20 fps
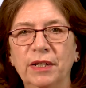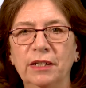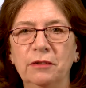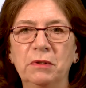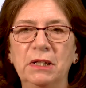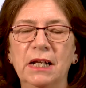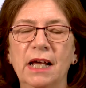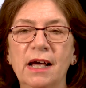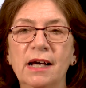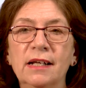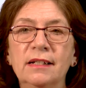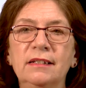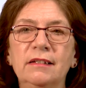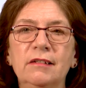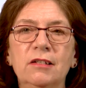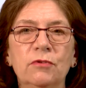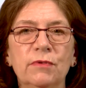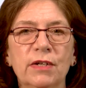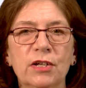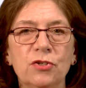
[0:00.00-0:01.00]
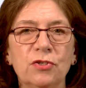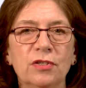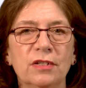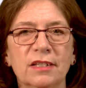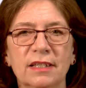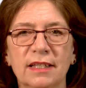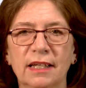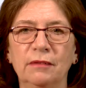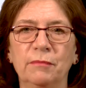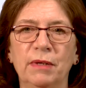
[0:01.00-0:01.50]
And when I ask these
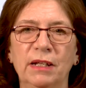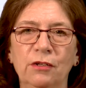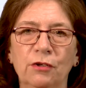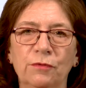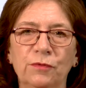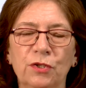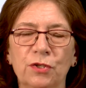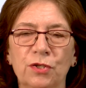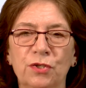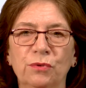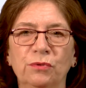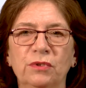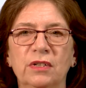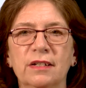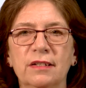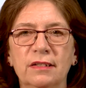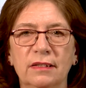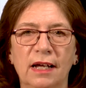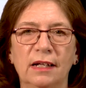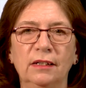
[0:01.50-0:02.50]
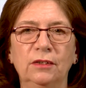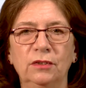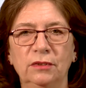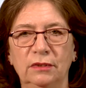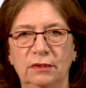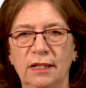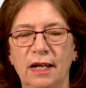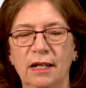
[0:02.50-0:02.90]
questions, then many of the students start